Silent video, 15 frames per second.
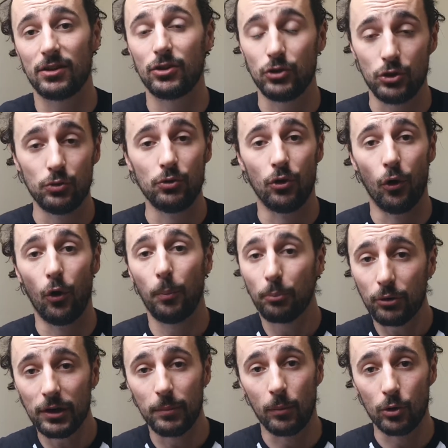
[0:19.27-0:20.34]
you know
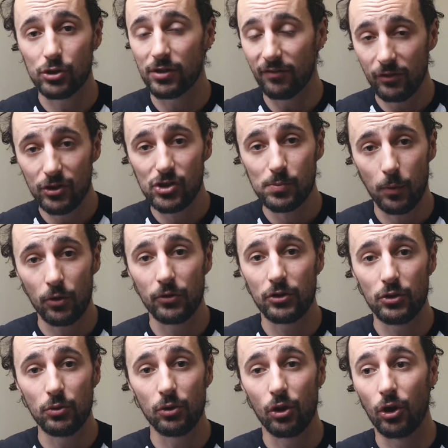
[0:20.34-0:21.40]
pretty much the first spot that
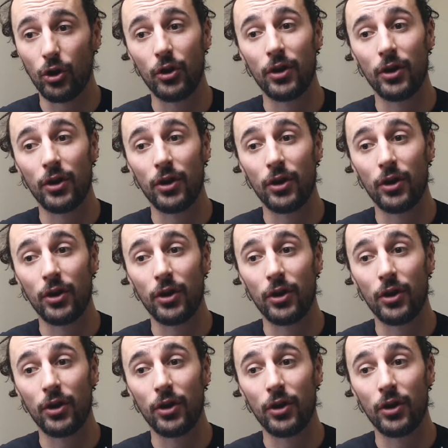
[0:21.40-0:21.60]
you learn